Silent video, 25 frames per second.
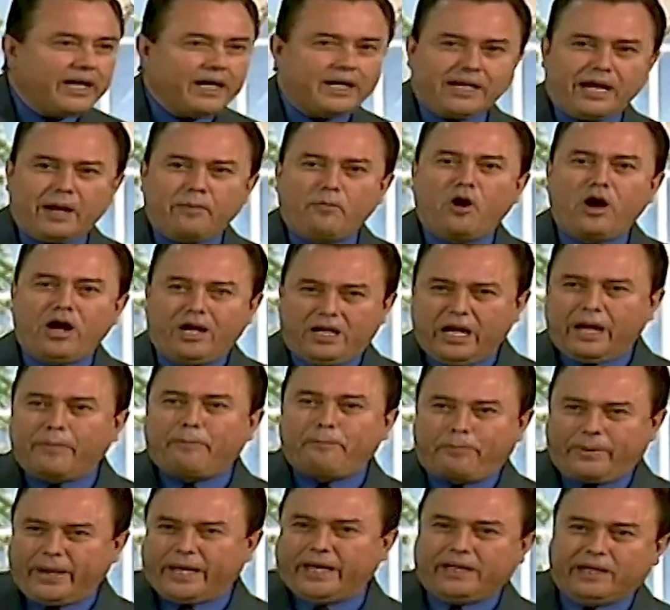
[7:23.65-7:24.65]
We want the
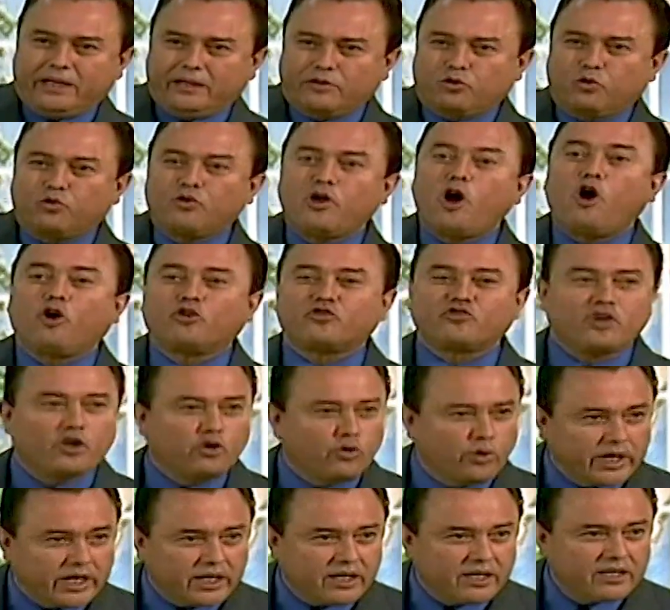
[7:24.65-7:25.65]
spirit of Jose Luis.
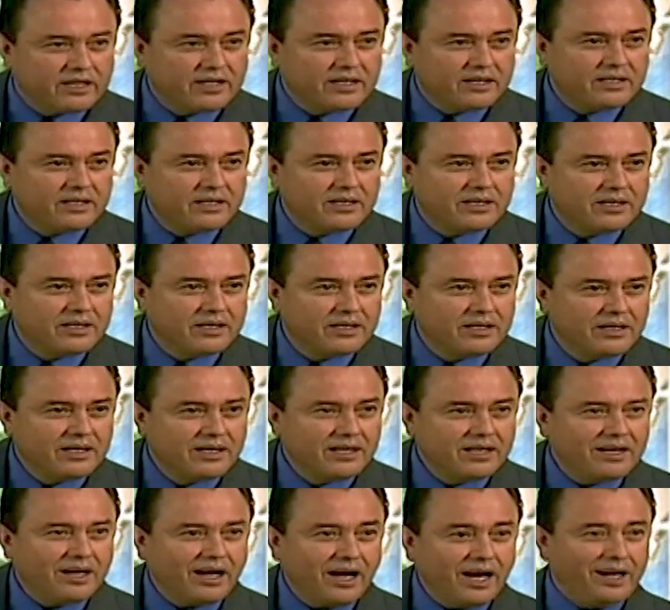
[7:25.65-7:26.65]
Hello.
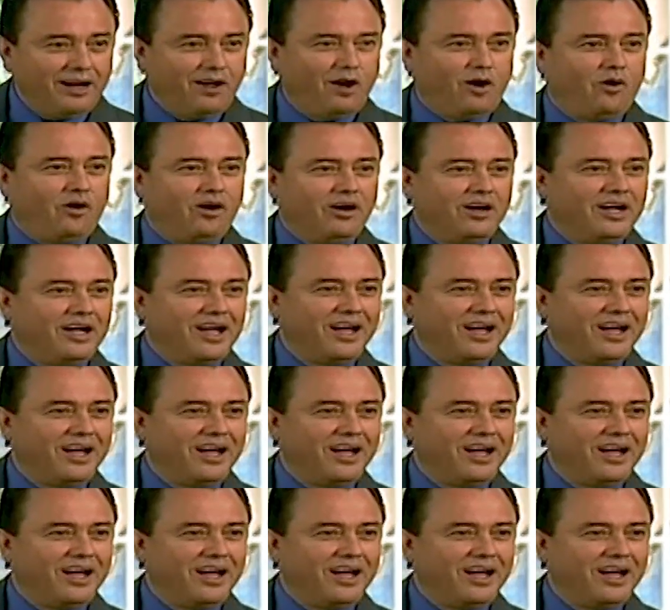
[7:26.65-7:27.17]
Hello.